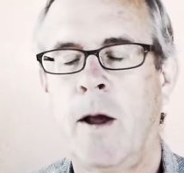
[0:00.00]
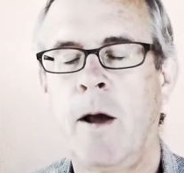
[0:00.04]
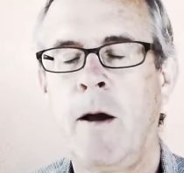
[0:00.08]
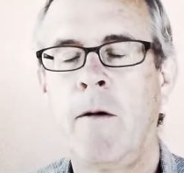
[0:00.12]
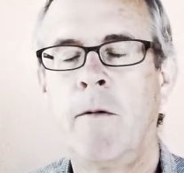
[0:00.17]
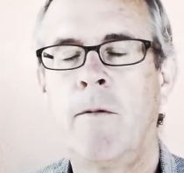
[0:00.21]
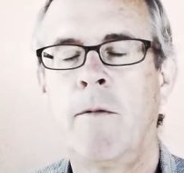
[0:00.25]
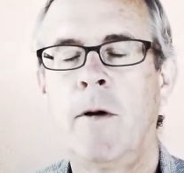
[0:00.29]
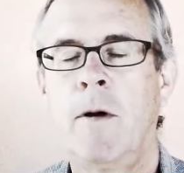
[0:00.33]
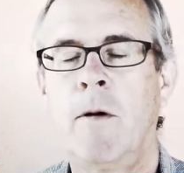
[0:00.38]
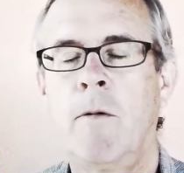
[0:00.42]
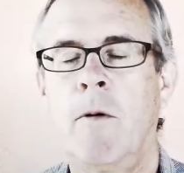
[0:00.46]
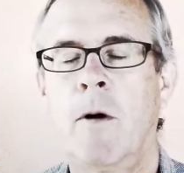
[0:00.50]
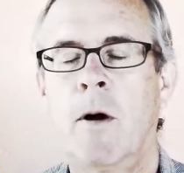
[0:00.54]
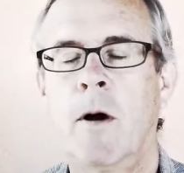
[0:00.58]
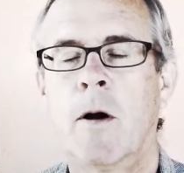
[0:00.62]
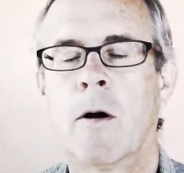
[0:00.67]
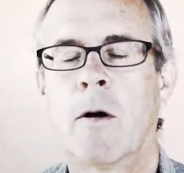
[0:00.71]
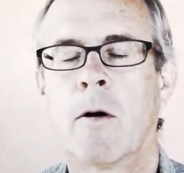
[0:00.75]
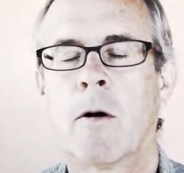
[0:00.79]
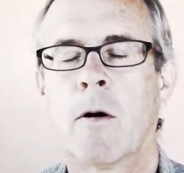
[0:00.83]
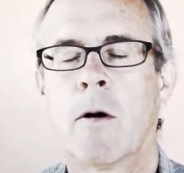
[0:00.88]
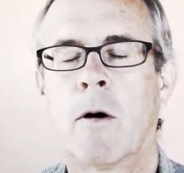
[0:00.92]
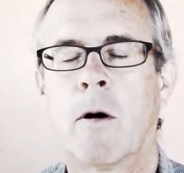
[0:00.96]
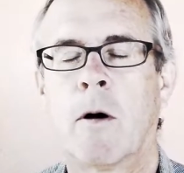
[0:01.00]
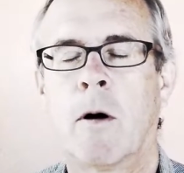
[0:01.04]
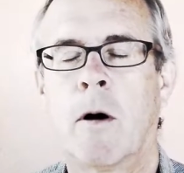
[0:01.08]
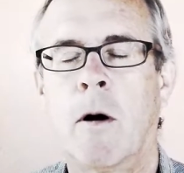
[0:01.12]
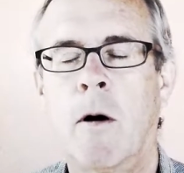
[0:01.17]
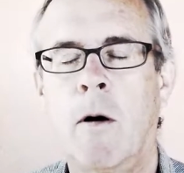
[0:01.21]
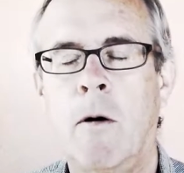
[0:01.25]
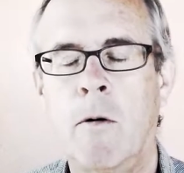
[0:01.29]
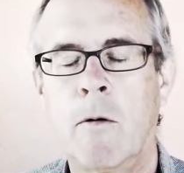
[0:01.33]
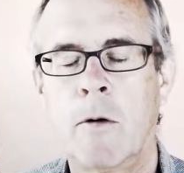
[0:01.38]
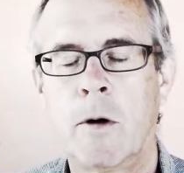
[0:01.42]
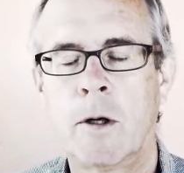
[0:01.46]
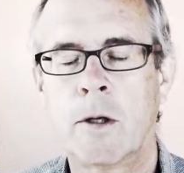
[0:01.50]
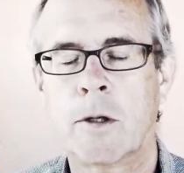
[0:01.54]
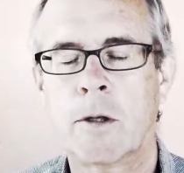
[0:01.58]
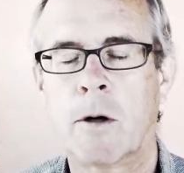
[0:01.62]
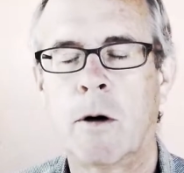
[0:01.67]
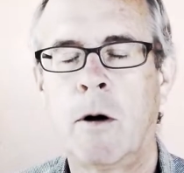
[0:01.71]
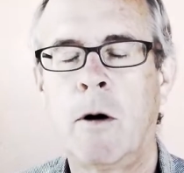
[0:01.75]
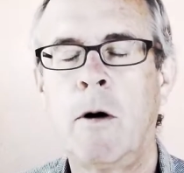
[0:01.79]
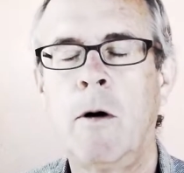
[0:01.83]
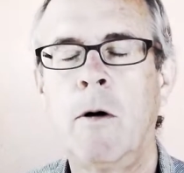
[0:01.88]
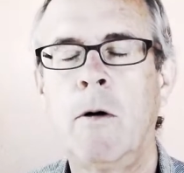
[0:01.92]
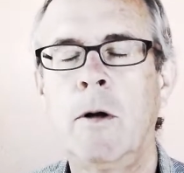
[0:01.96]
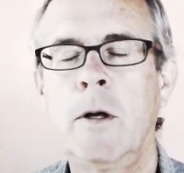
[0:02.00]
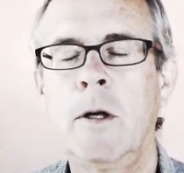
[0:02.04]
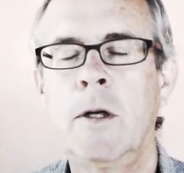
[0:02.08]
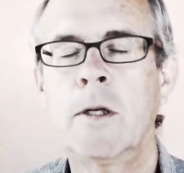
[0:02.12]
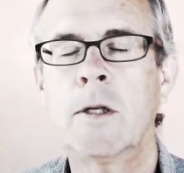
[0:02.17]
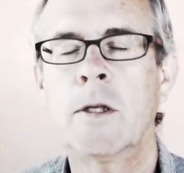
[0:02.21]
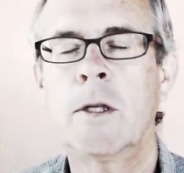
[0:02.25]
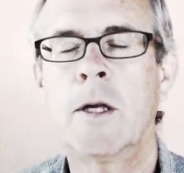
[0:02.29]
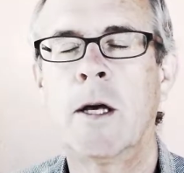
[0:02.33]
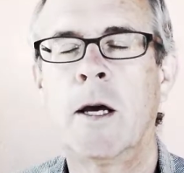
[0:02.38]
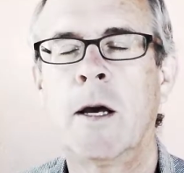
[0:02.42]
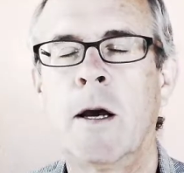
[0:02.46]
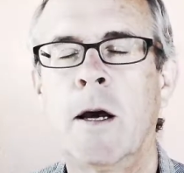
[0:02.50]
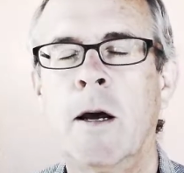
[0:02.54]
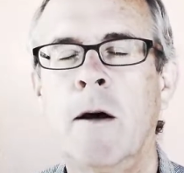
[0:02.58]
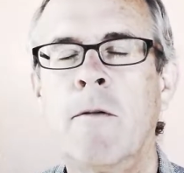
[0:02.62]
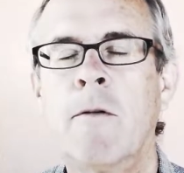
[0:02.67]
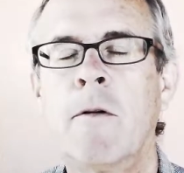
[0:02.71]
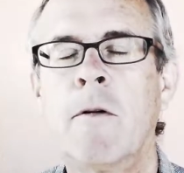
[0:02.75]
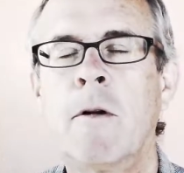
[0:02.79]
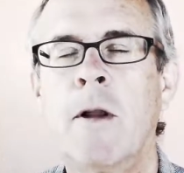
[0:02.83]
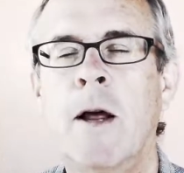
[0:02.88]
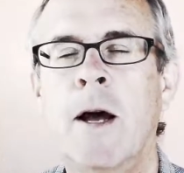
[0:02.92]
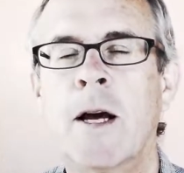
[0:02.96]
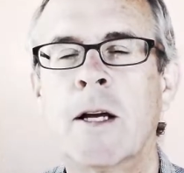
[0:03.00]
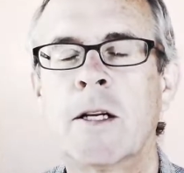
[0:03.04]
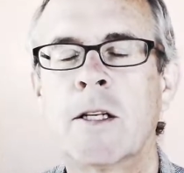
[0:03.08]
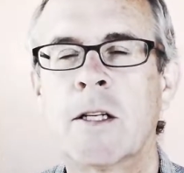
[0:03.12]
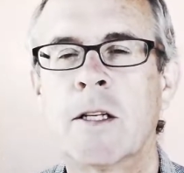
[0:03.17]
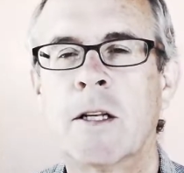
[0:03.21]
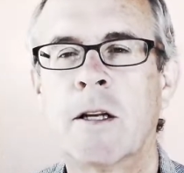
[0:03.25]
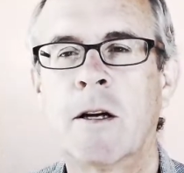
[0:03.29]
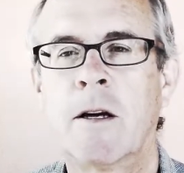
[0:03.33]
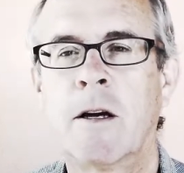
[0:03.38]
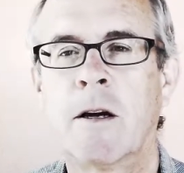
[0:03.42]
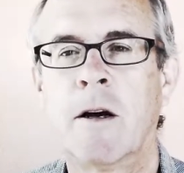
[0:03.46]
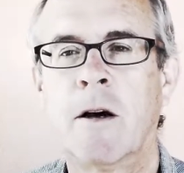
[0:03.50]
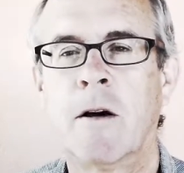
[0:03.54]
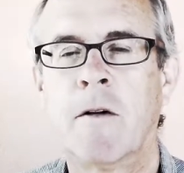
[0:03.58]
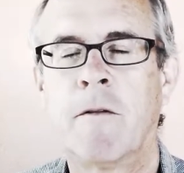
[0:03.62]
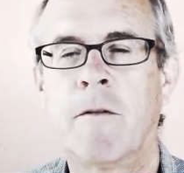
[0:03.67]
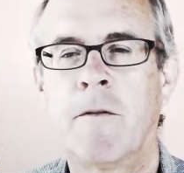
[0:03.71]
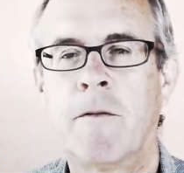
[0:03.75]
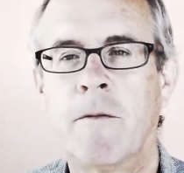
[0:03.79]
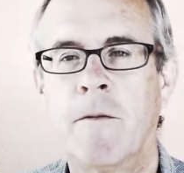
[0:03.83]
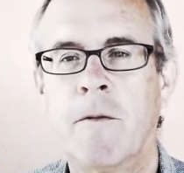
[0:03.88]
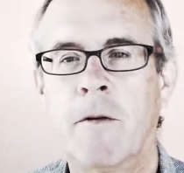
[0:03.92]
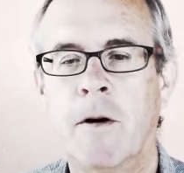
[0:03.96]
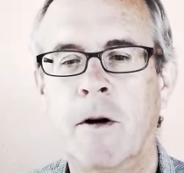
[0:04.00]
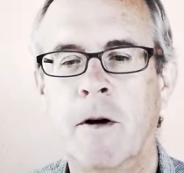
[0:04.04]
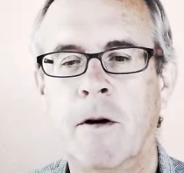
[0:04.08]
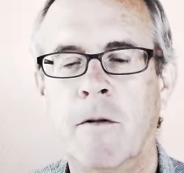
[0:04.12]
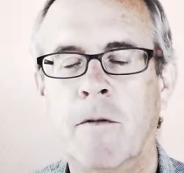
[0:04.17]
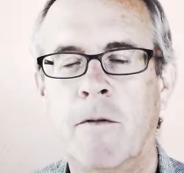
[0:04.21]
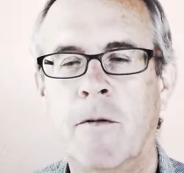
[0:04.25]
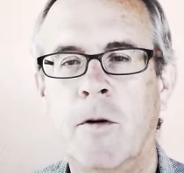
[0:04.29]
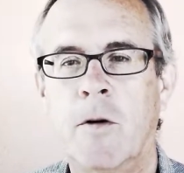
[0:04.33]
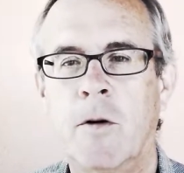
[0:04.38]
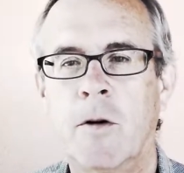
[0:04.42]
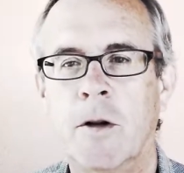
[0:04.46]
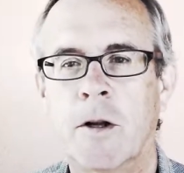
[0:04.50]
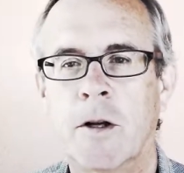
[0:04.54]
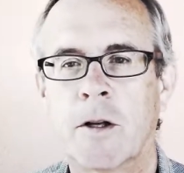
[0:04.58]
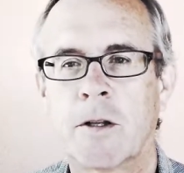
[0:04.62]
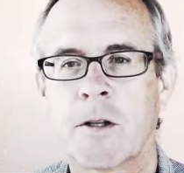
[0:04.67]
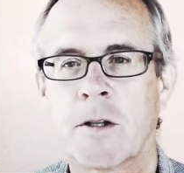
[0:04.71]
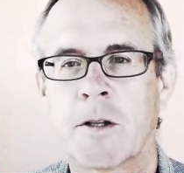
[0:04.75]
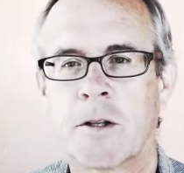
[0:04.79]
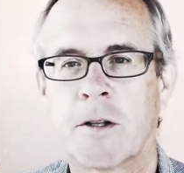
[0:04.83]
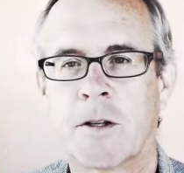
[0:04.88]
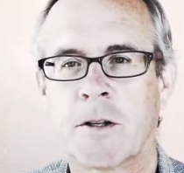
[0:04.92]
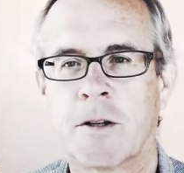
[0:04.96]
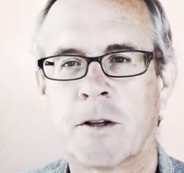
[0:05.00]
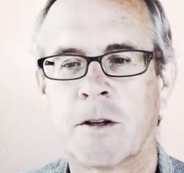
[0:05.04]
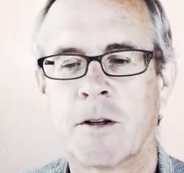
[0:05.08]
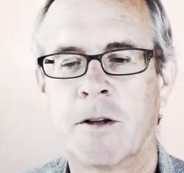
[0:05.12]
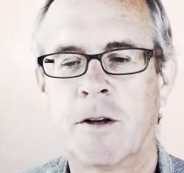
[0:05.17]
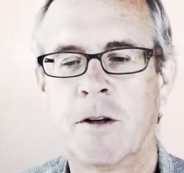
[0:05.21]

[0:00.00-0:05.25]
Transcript: Everywhere, always. All is the everlasting fullness.